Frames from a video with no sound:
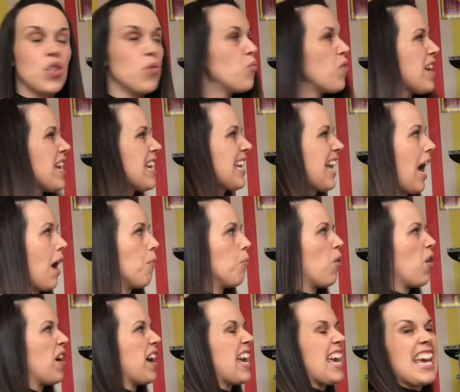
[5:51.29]
recap what
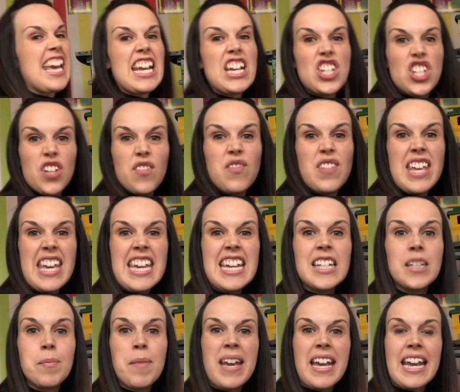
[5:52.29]
each of these
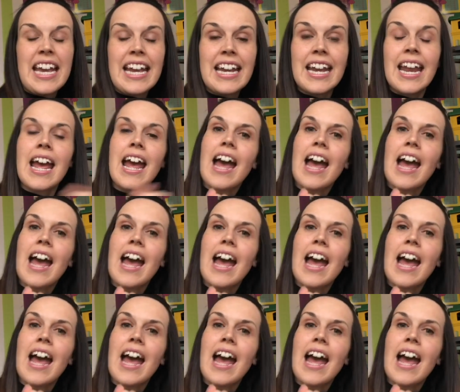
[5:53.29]
mean,